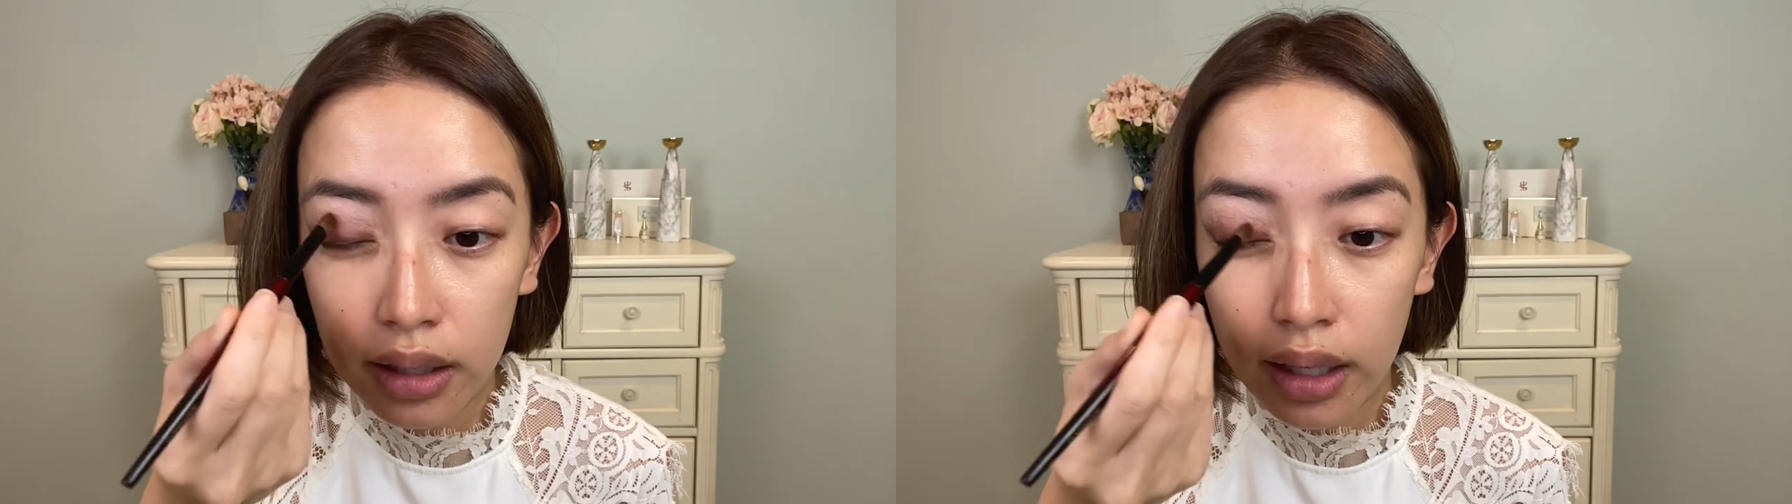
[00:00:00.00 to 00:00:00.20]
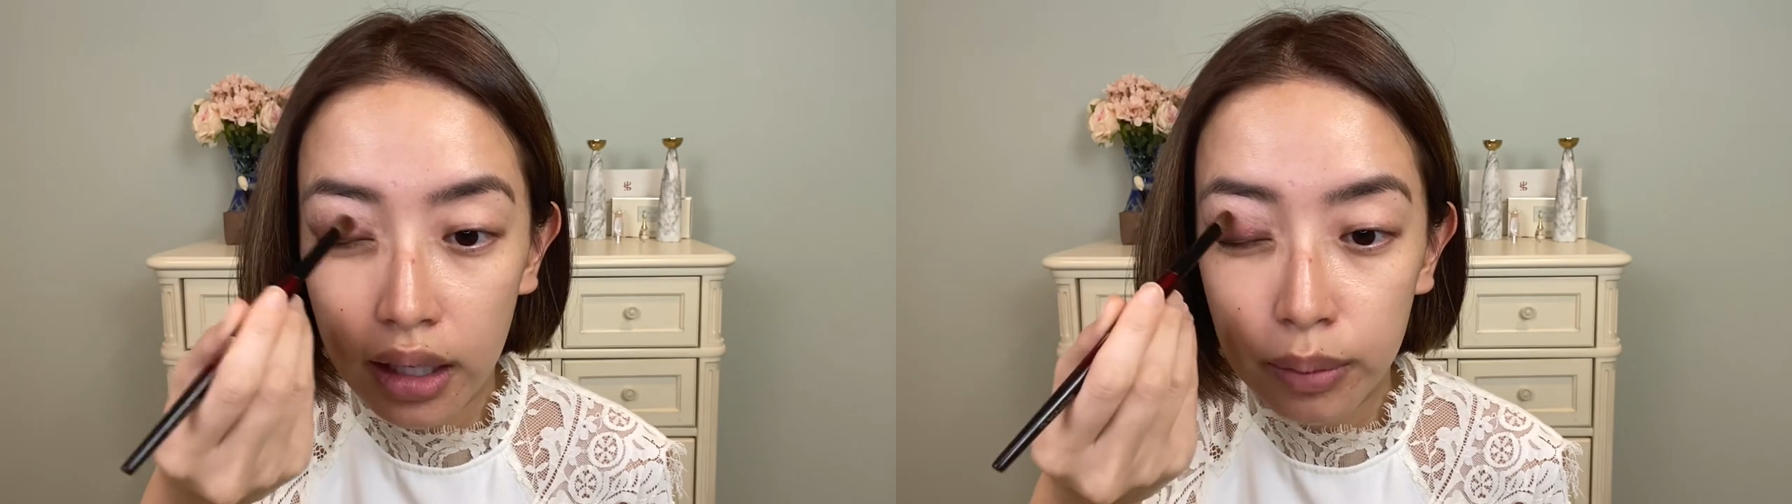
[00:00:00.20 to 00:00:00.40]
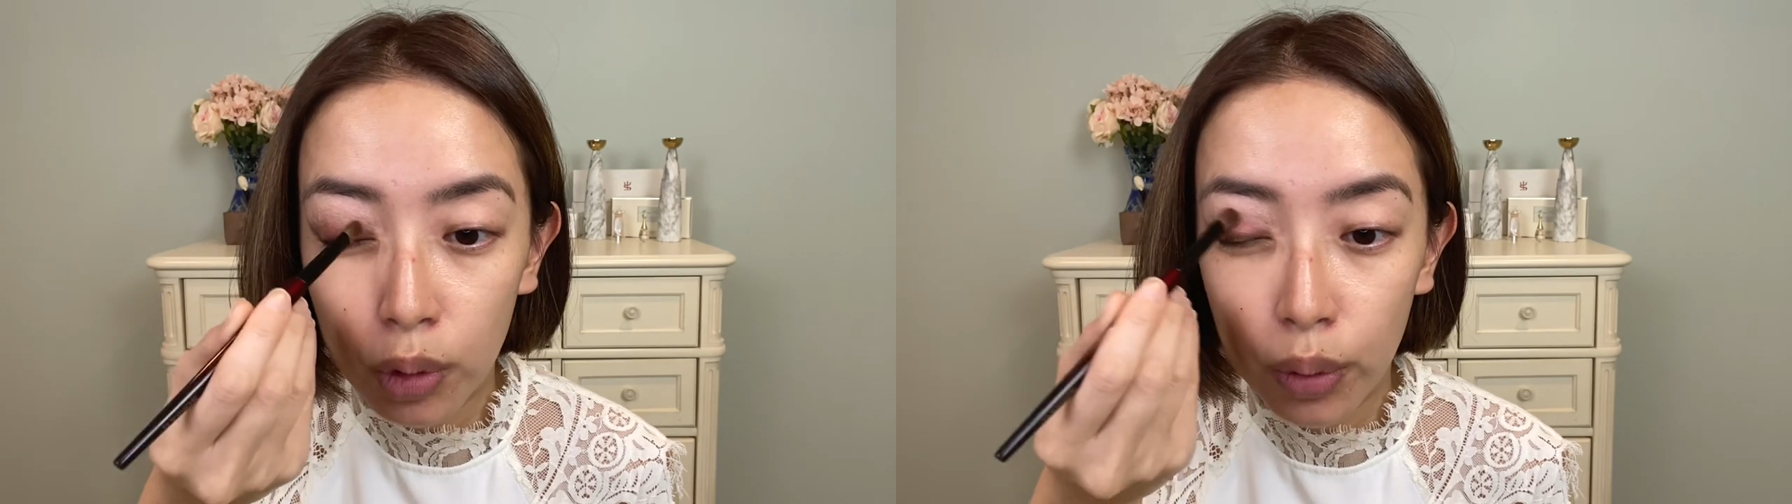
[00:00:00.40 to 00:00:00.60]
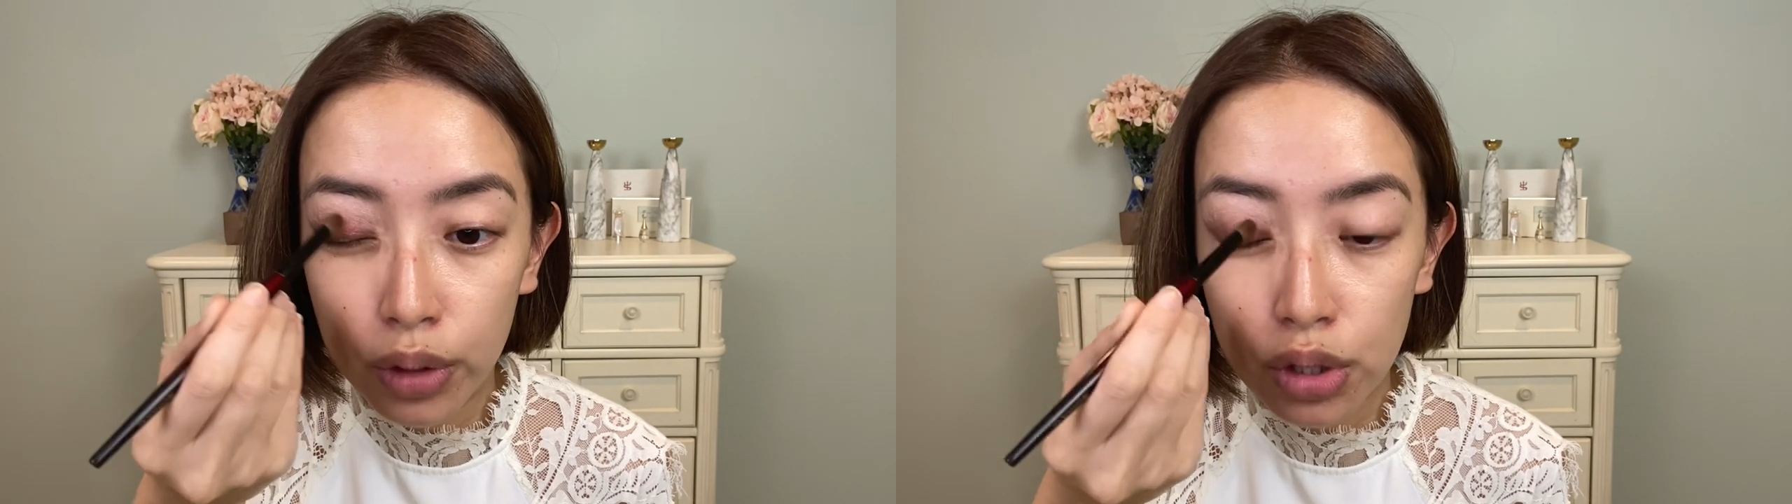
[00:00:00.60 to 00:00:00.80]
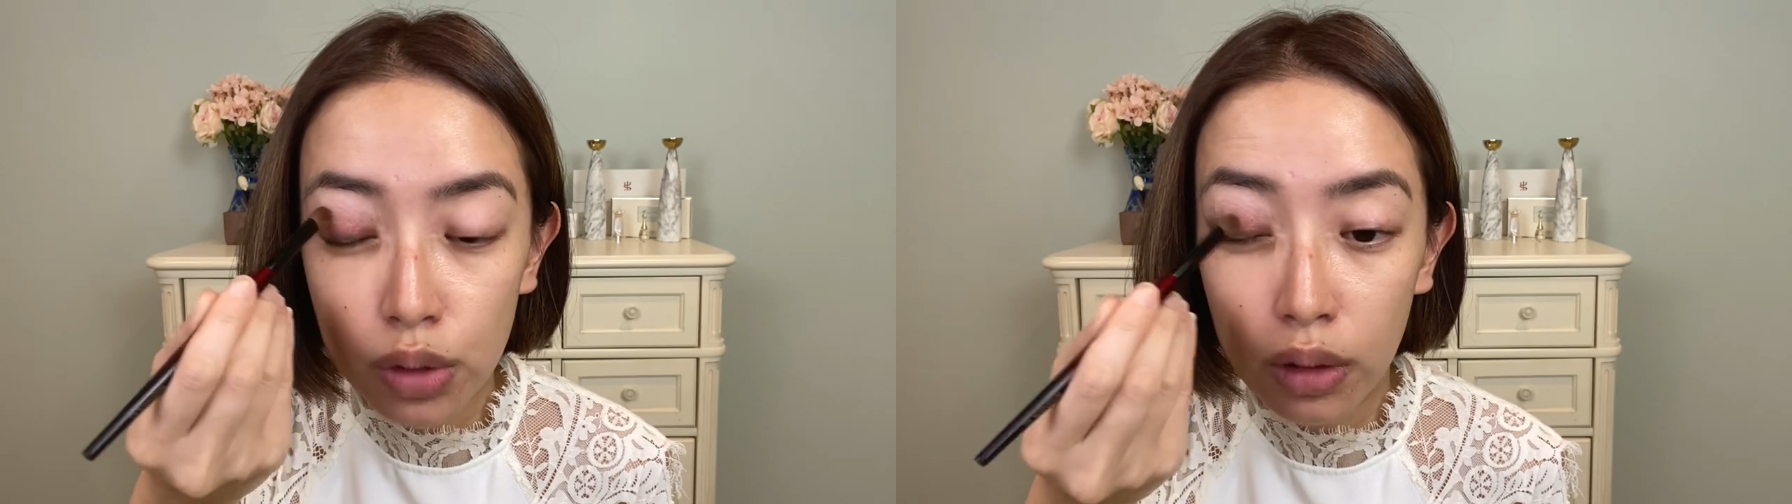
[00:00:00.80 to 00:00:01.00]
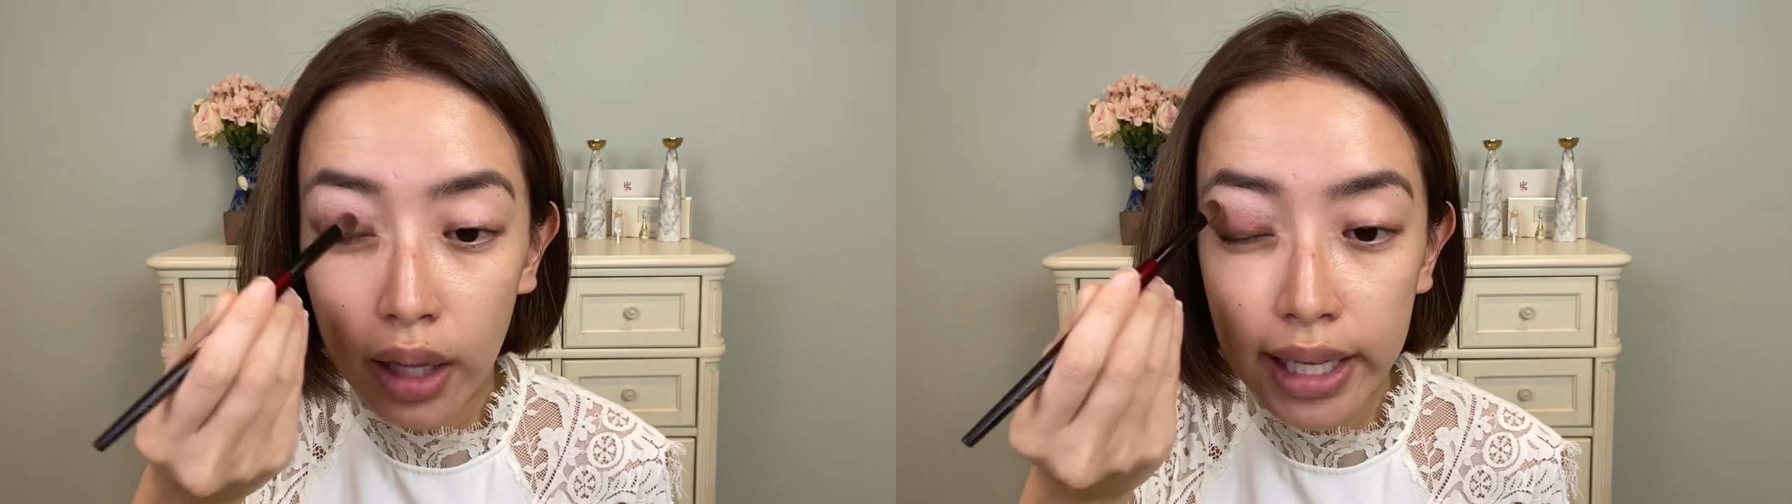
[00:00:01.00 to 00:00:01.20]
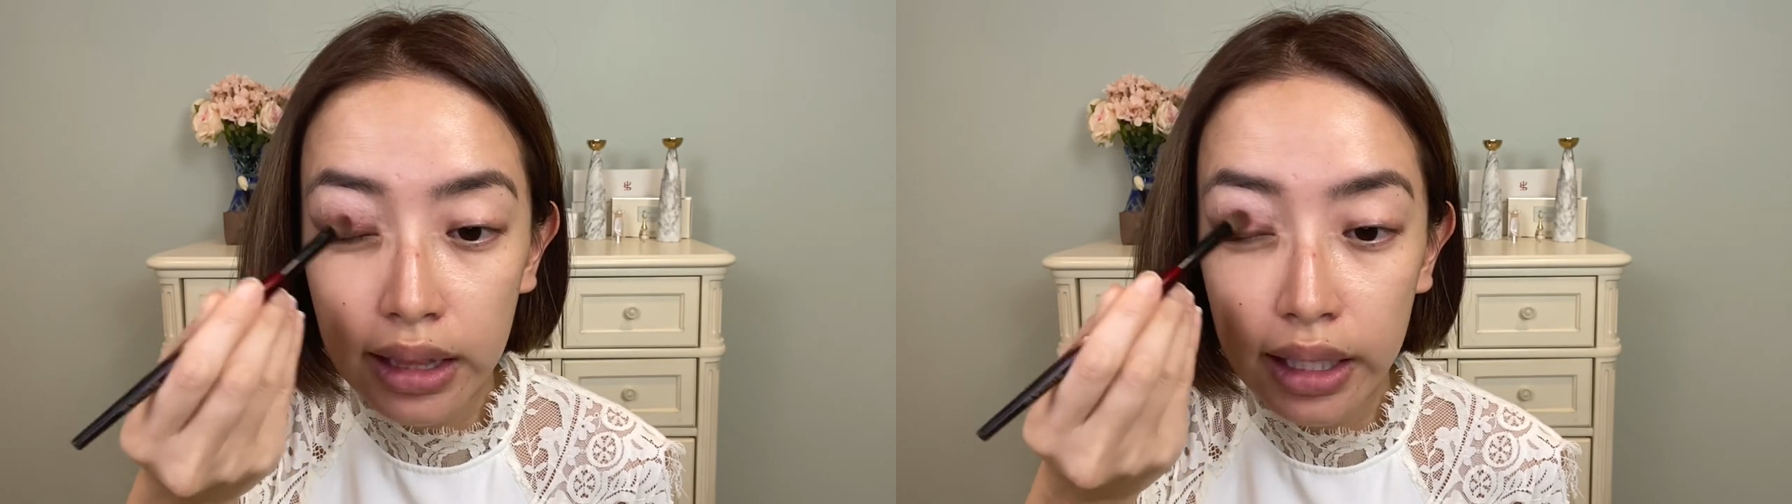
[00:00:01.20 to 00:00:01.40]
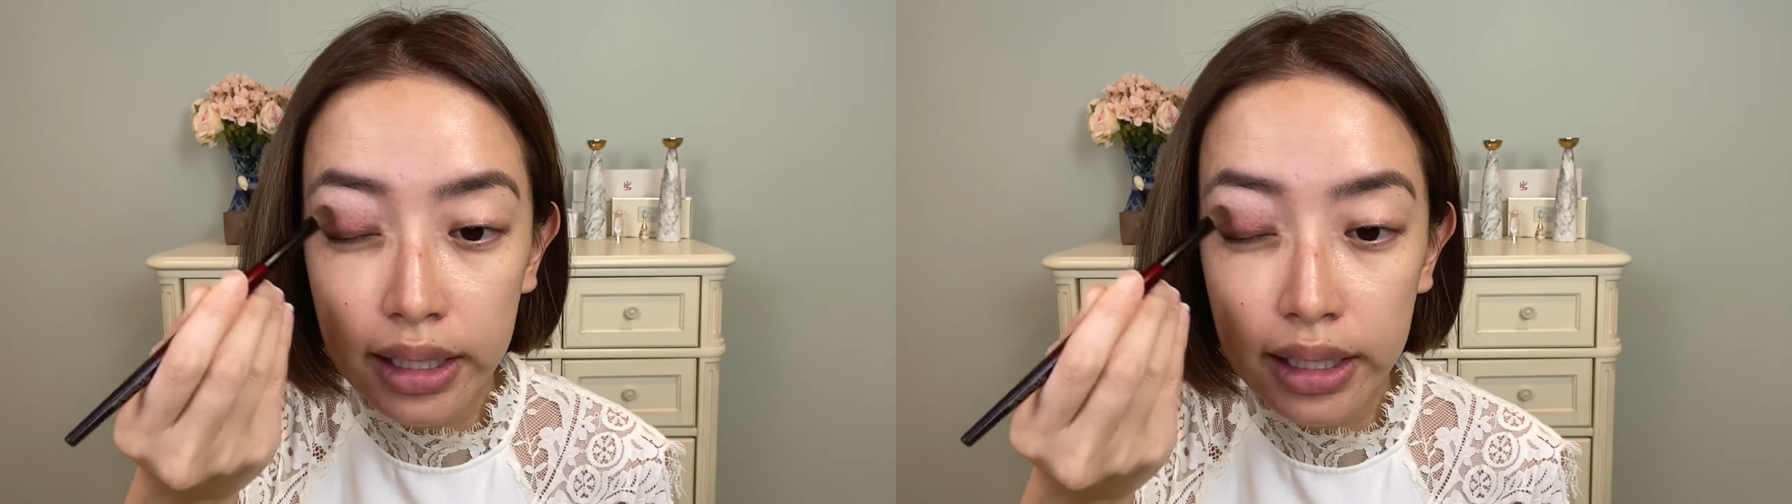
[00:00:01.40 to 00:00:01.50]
And I'm going to lightly